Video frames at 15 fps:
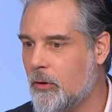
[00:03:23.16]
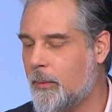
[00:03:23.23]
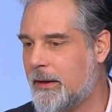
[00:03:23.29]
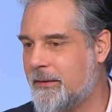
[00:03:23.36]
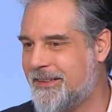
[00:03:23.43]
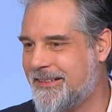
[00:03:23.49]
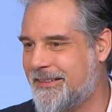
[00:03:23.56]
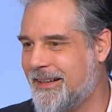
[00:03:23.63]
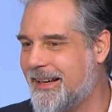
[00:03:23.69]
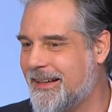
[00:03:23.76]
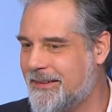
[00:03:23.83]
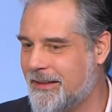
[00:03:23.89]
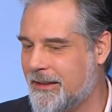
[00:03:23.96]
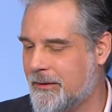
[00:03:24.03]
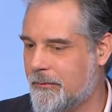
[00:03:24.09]
about
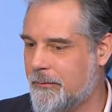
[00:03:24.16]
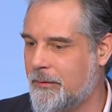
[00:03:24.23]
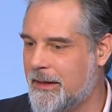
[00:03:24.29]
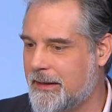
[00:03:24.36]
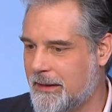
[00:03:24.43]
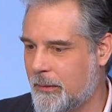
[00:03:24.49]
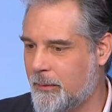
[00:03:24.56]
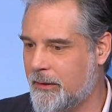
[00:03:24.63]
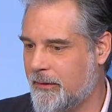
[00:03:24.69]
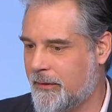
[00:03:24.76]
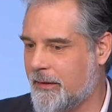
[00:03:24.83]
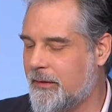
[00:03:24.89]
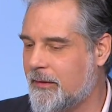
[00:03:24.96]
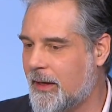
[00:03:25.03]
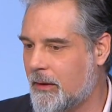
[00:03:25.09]
detecting fake images,
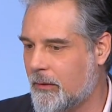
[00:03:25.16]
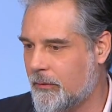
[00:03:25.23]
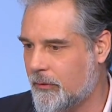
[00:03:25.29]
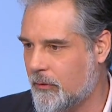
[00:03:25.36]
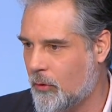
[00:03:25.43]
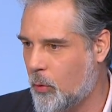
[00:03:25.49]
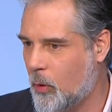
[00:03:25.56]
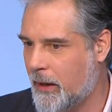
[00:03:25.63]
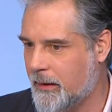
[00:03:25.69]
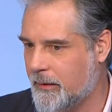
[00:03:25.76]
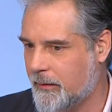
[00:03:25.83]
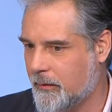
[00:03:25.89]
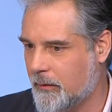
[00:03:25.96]
it sounds quite